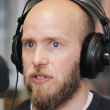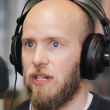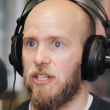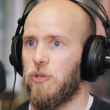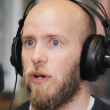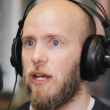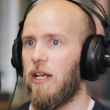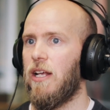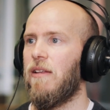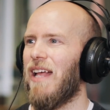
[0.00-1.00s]
And that's where
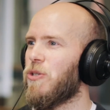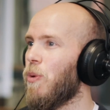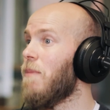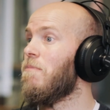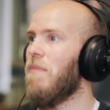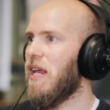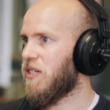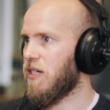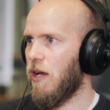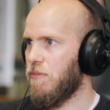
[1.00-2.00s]
that's where
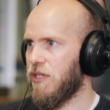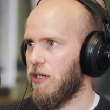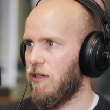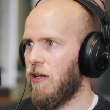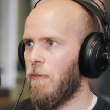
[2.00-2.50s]
mess comes in